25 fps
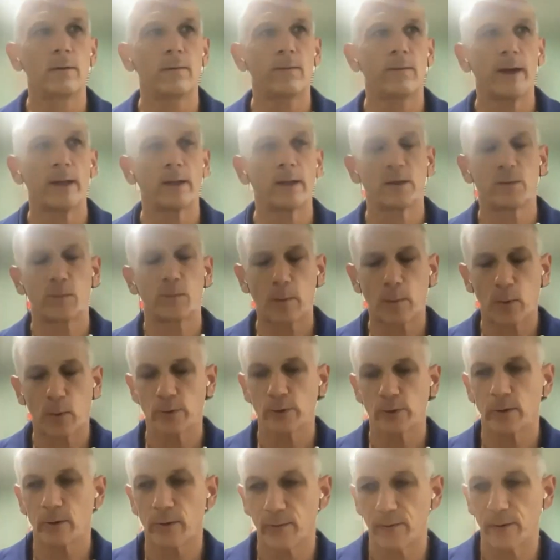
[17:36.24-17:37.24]
had these
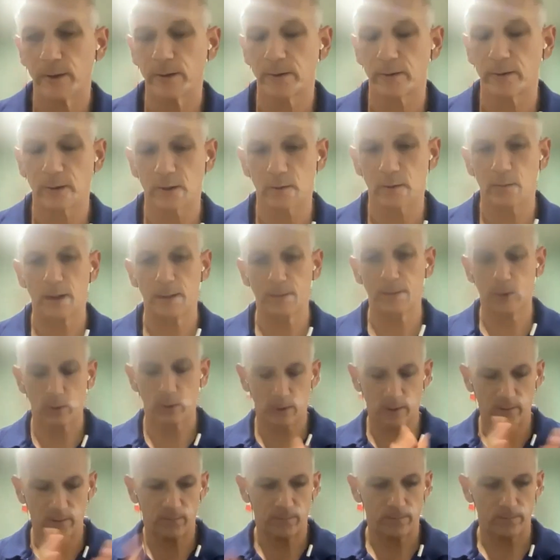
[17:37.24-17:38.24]
proportional thrusters and people who
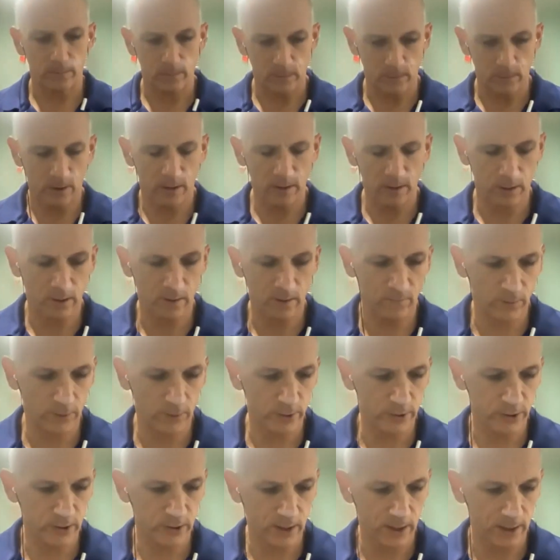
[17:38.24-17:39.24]
have done the
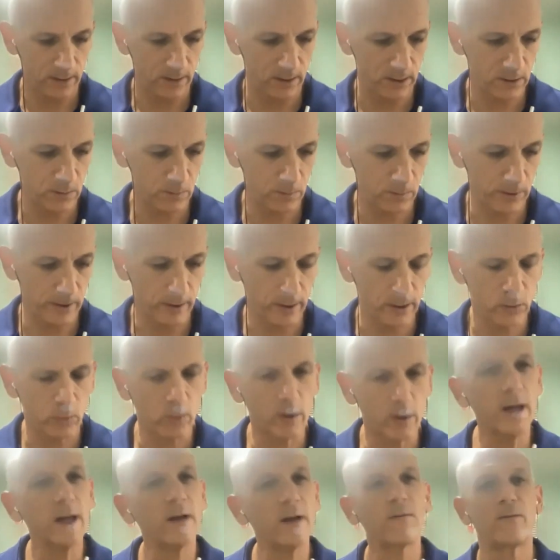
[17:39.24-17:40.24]
conversion, had the experience. What
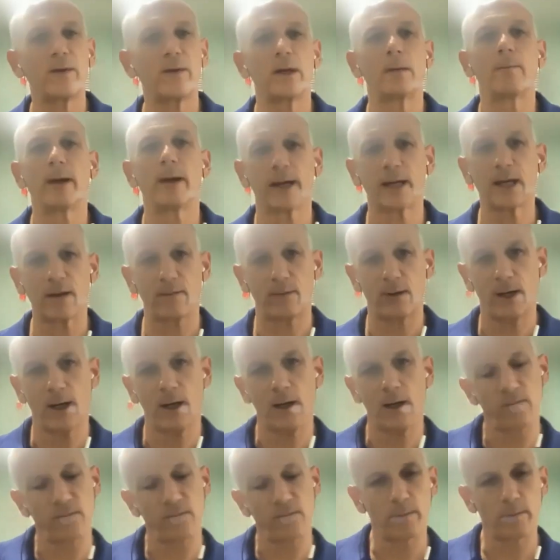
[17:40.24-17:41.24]
kind of feedback have you
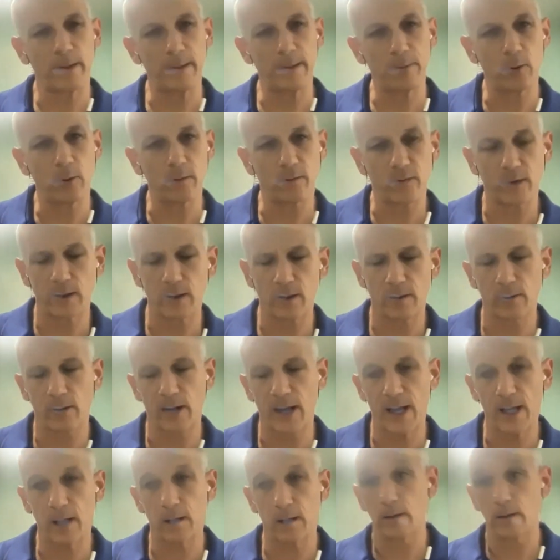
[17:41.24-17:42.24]
gotten from people who have either
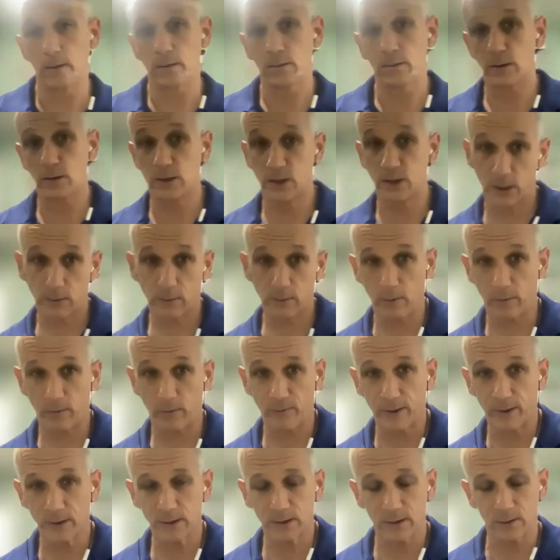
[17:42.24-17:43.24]
had zero
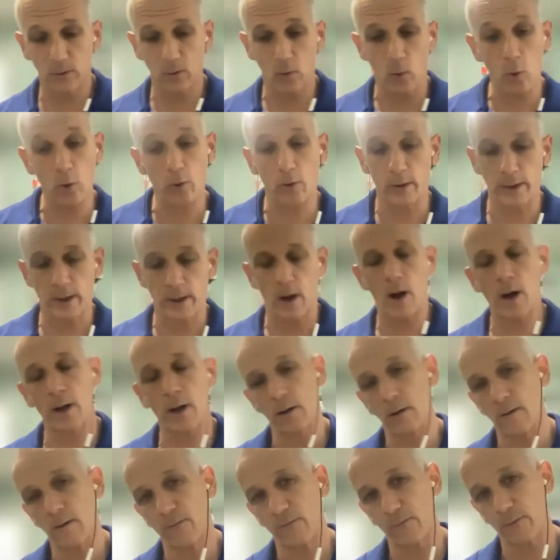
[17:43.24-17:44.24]
thruster or an
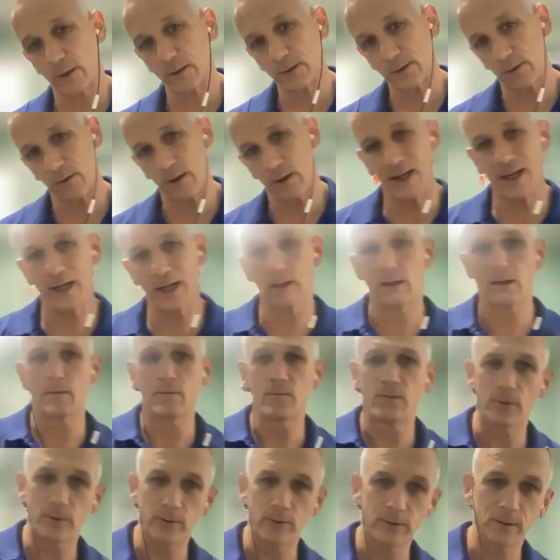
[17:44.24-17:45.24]
on-off thruster and then
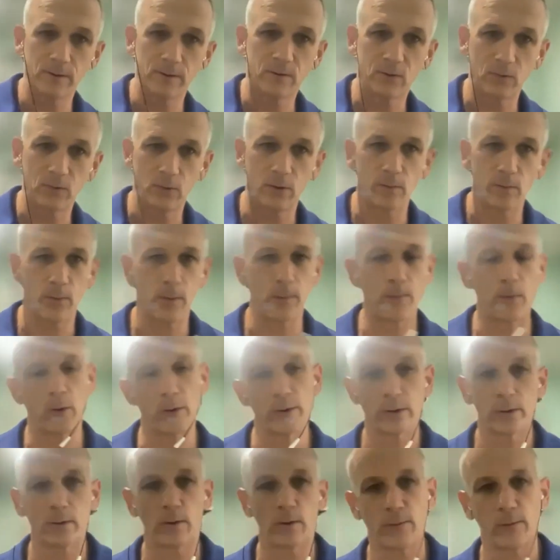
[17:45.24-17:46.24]
converted to the
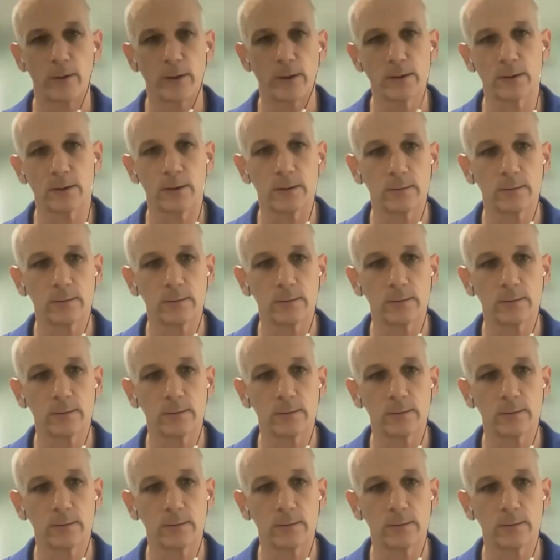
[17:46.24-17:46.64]
proportional thruster?